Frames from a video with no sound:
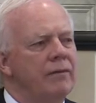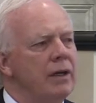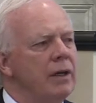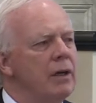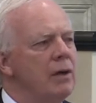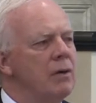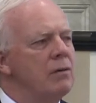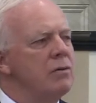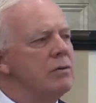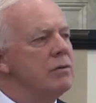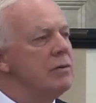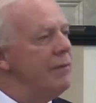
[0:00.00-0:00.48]
the
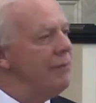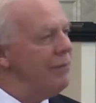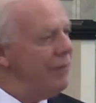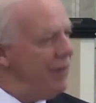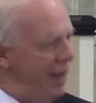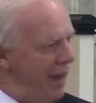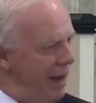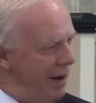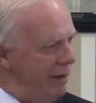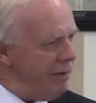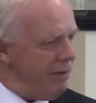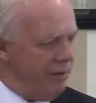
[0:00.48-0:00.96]
owners of
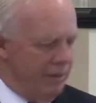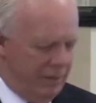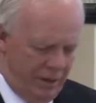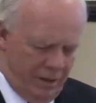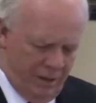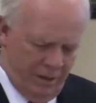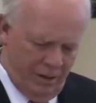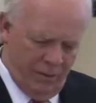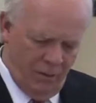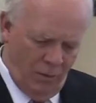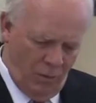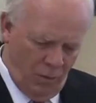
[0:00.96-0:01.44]
that
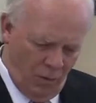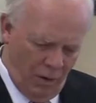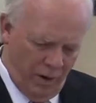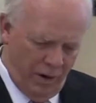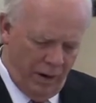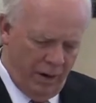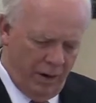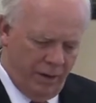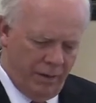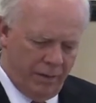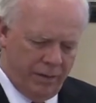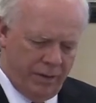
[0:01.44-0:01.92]

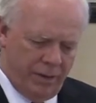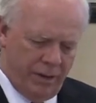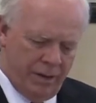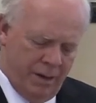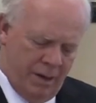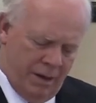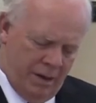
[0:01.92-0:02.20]
wealth.